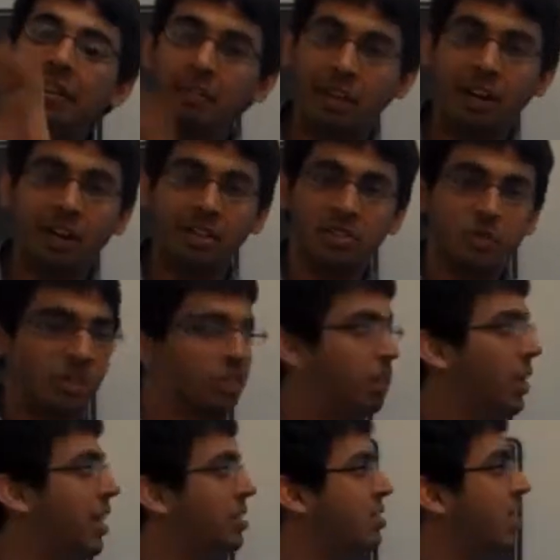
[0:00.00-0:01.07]
trellis, which
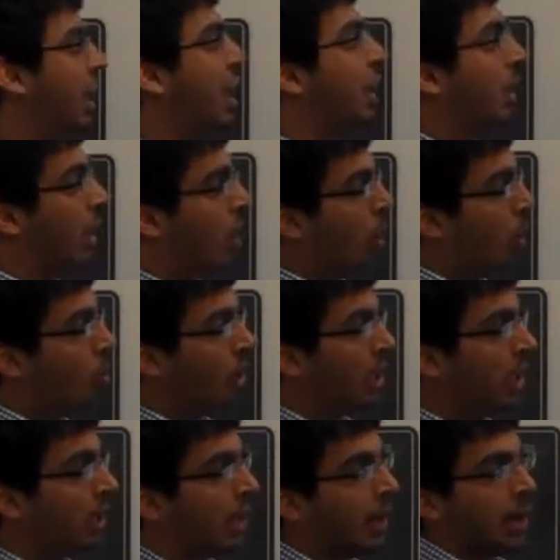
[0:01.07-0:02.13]
means that
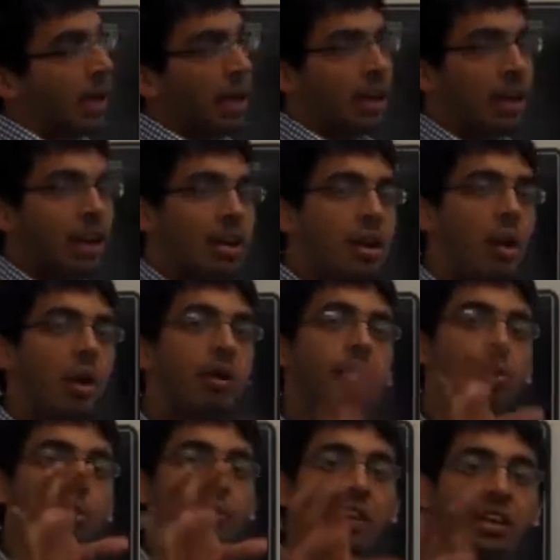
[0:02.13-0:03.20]
we run on
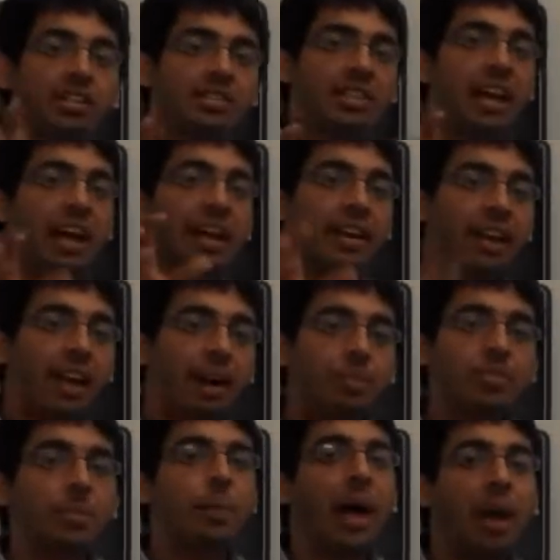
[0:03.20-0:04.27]
2 trellis
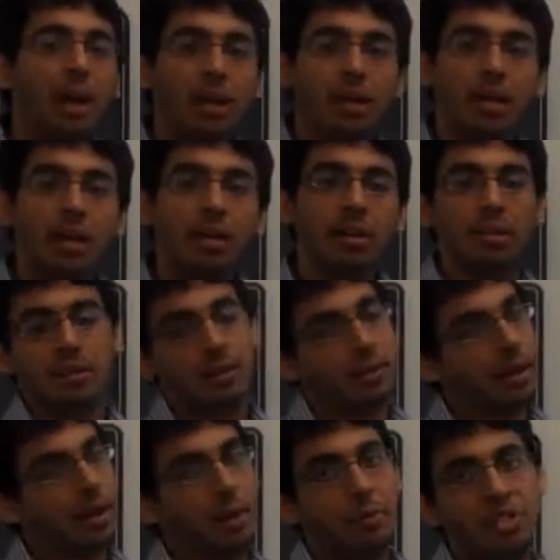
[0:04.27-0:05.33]
diagrams parallelly,
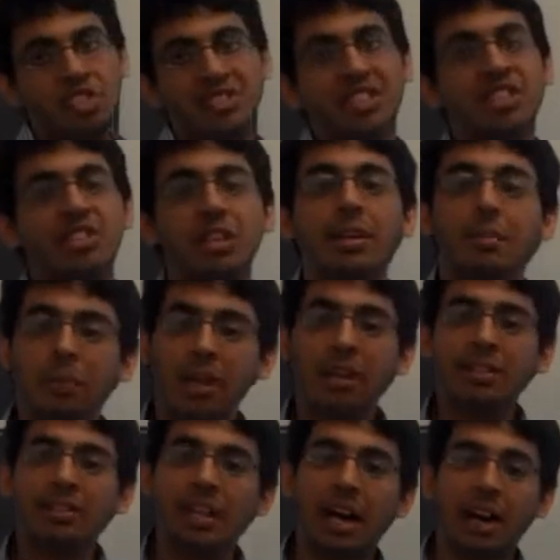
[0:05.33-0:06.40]
which essentially means
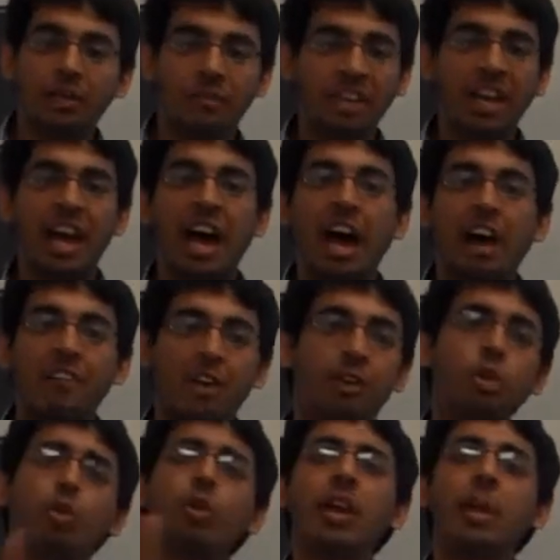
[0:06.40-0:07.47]
that we have a
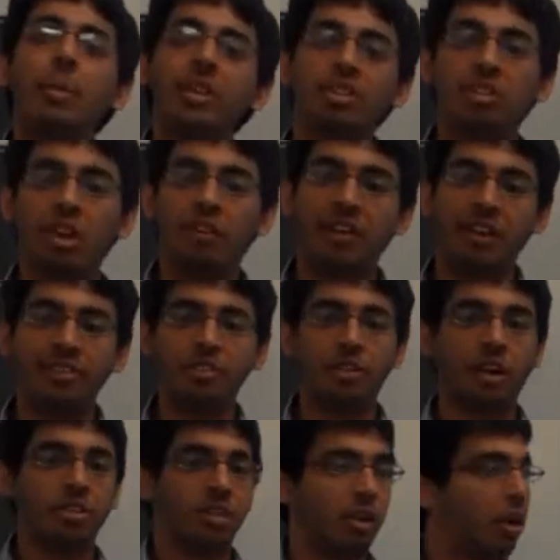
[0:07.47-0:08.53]
2-dimensional trellis
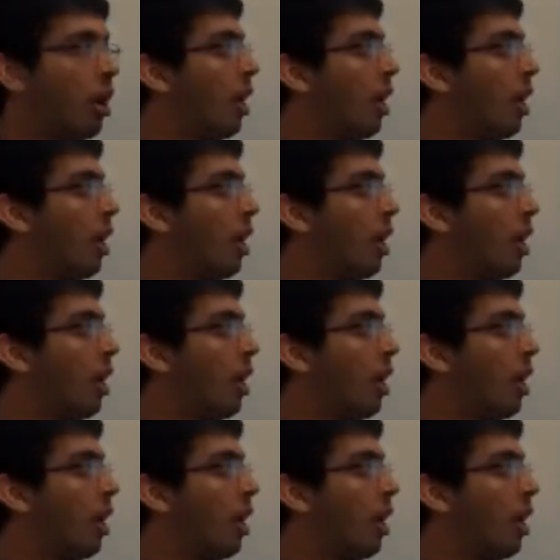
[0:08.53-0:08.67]
structure.